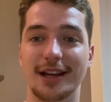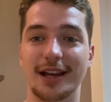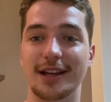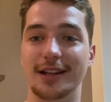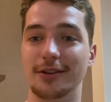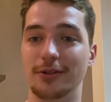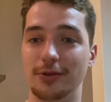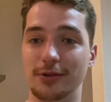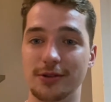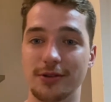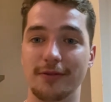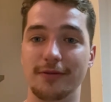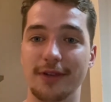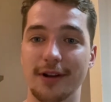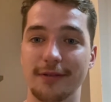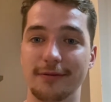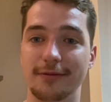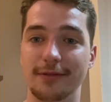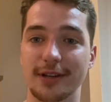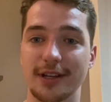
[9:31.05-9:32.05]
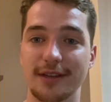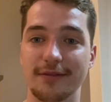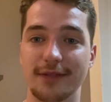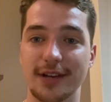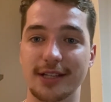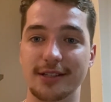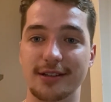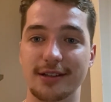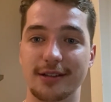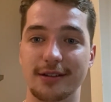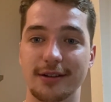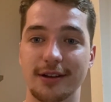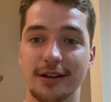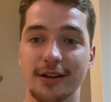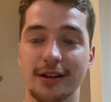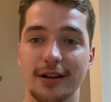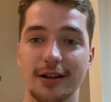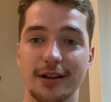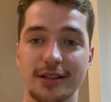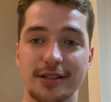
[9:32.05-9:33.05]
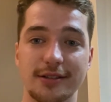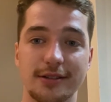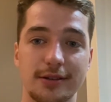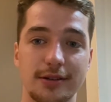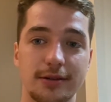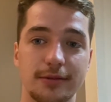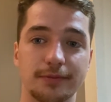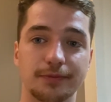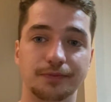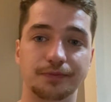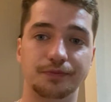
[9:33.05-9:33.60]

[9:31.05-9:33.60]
and also fun for the investor to listen to.